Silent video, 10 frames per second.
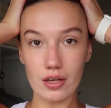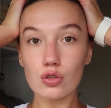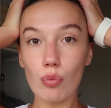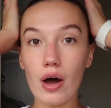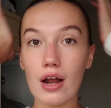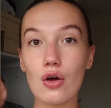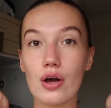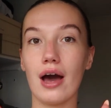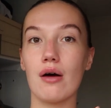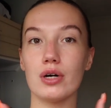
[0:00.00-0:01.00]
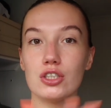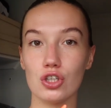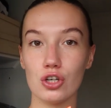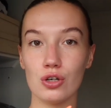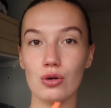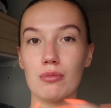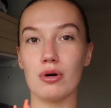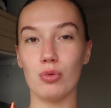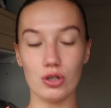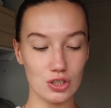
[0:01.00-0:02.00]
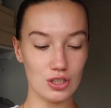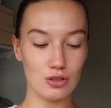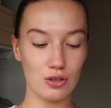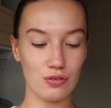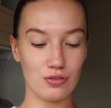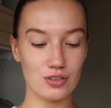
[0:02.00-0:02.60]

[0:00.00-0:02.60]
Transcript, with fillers: That's why I look how I do and my watch is off.